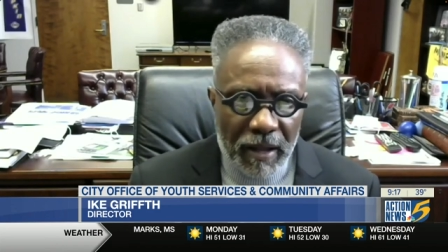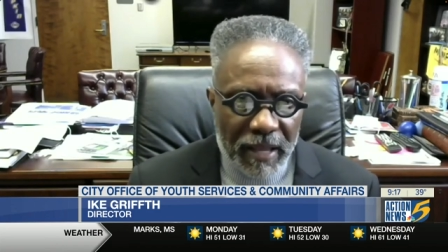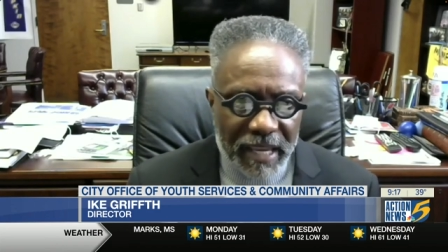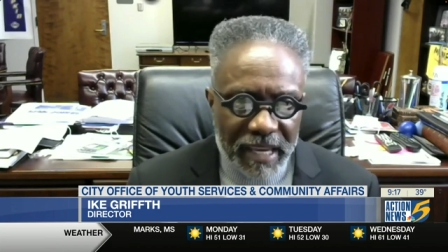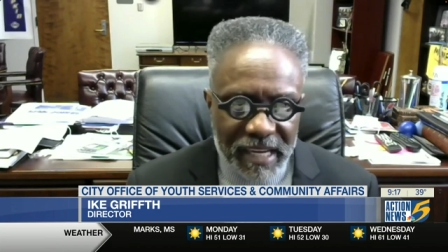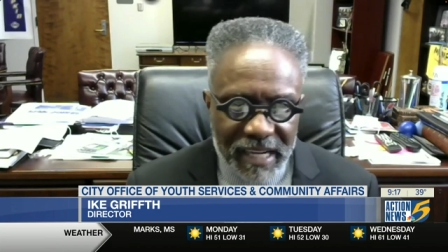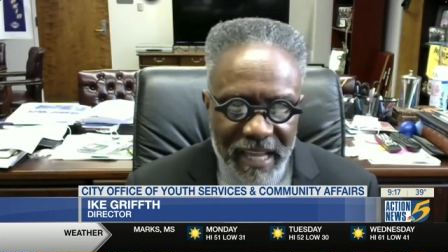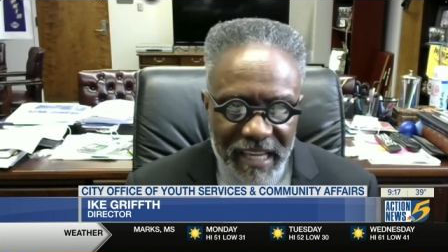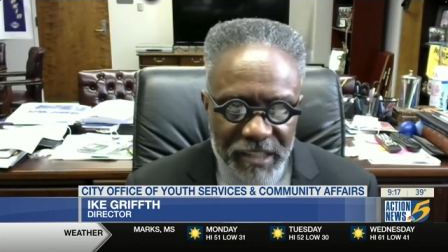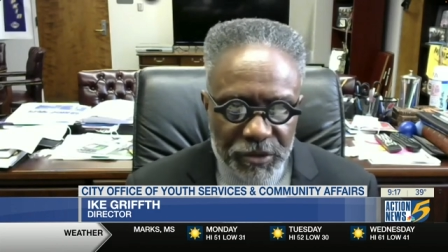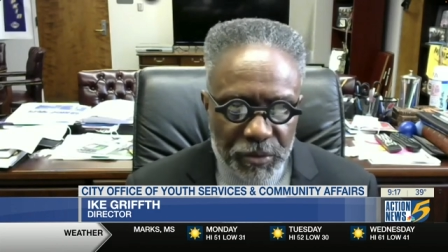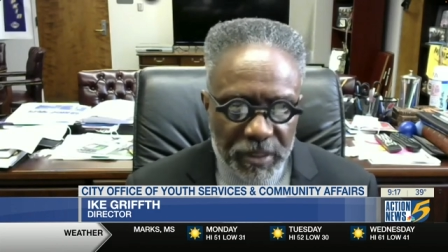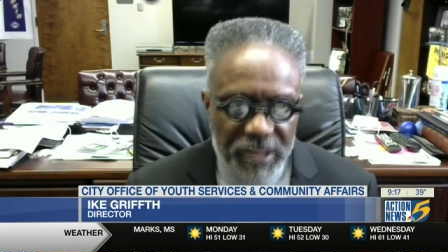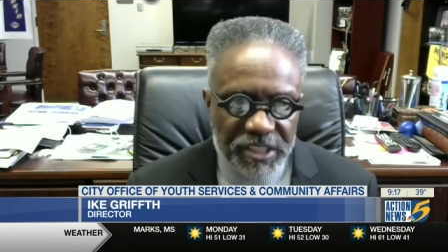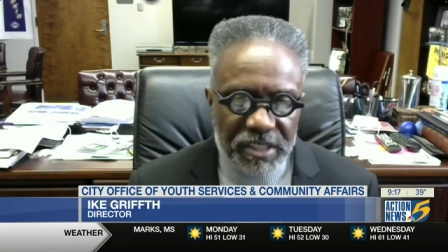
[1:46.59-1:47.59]

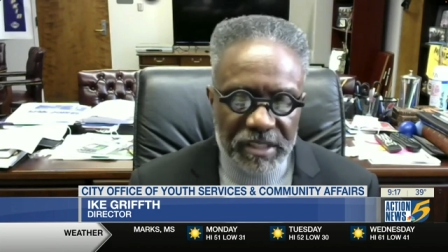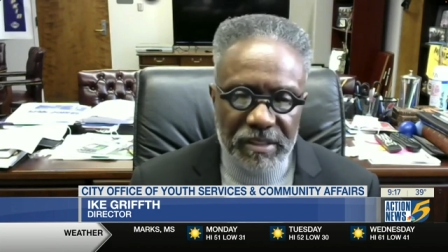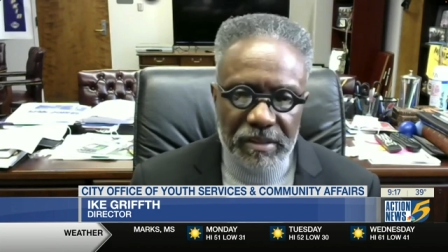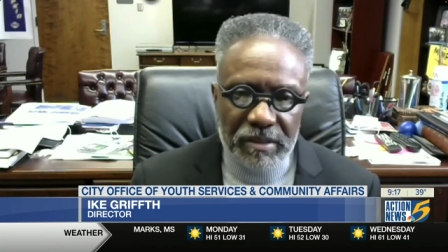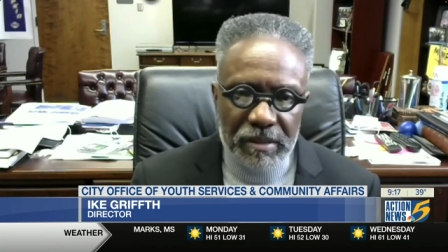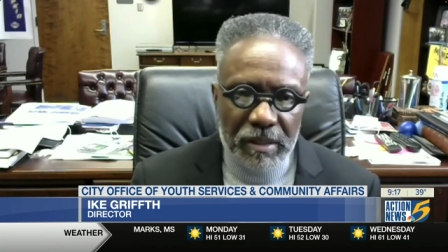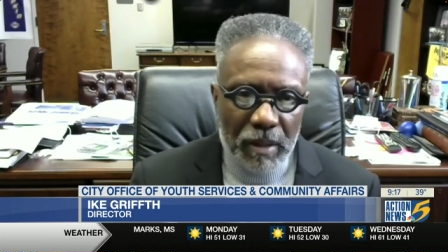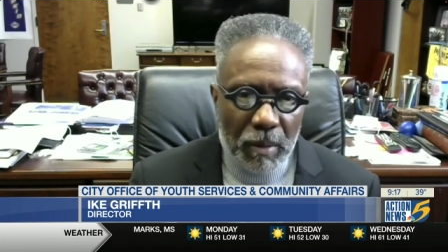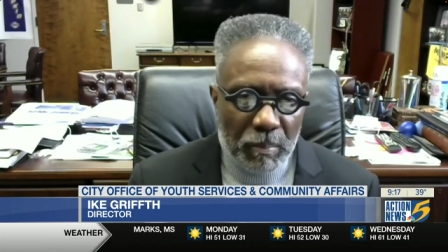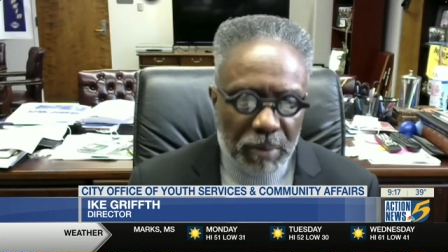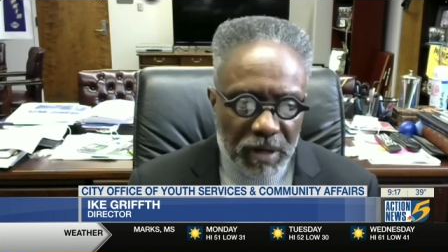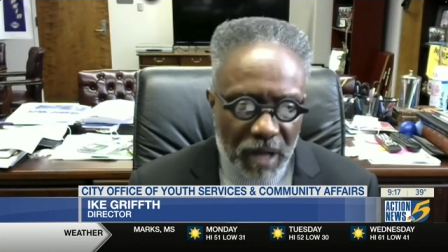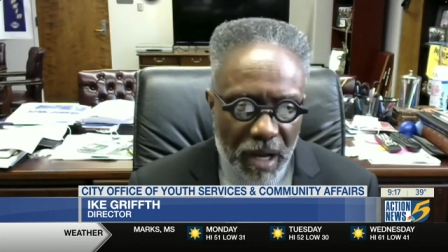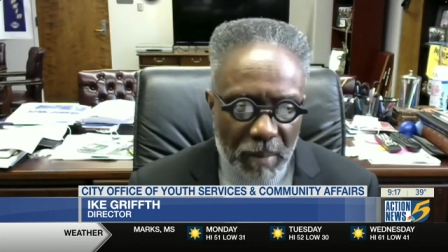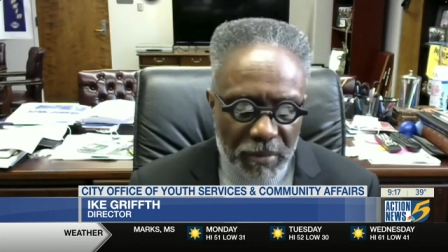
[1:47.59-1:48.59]
electricians,
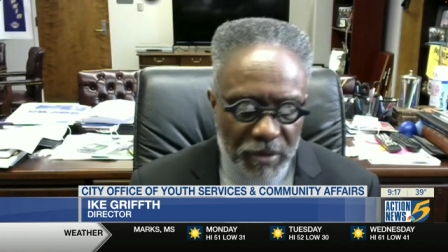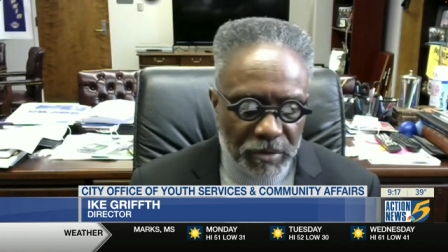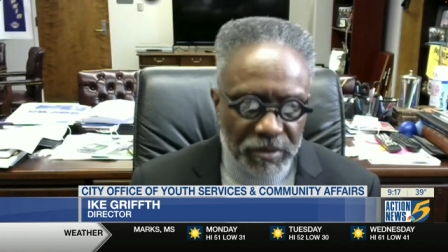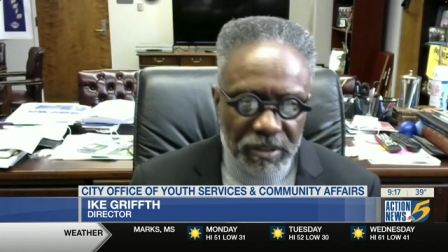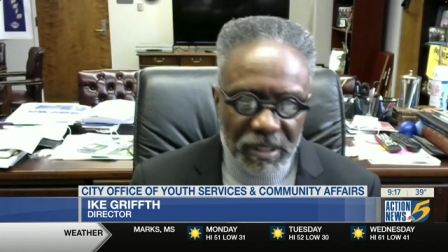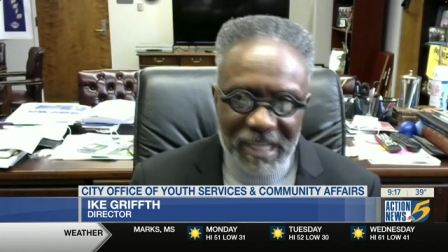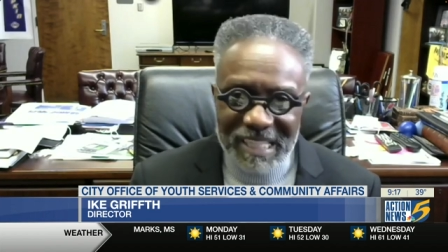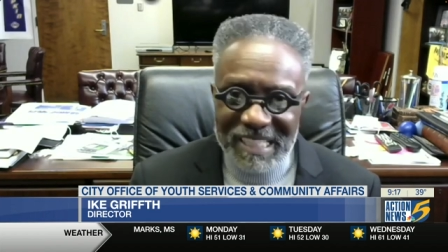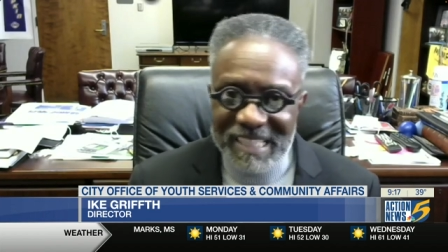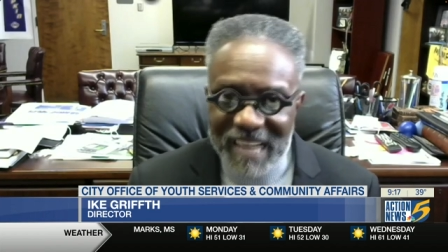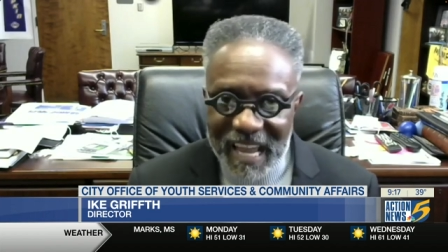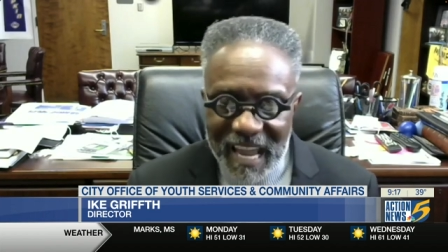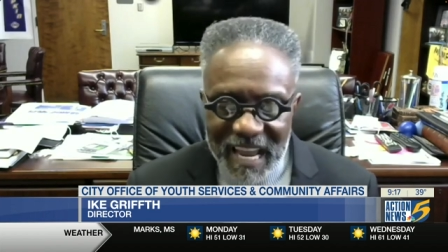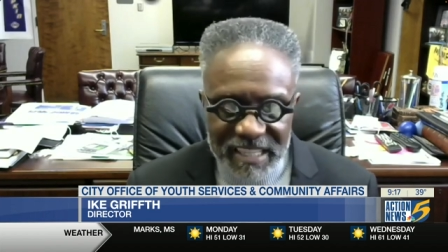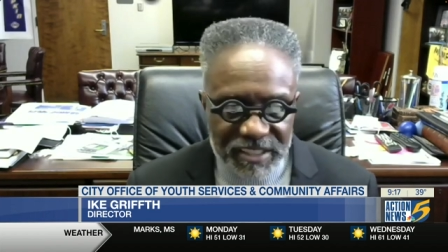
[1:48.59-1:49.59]
plumbers,
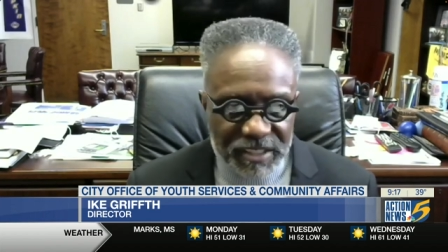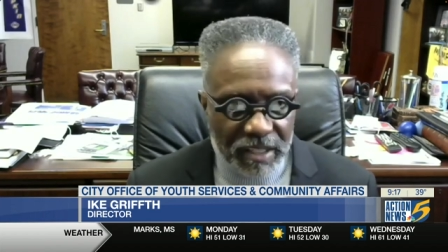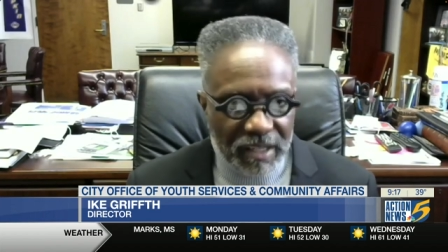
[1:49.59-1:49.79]
NASA,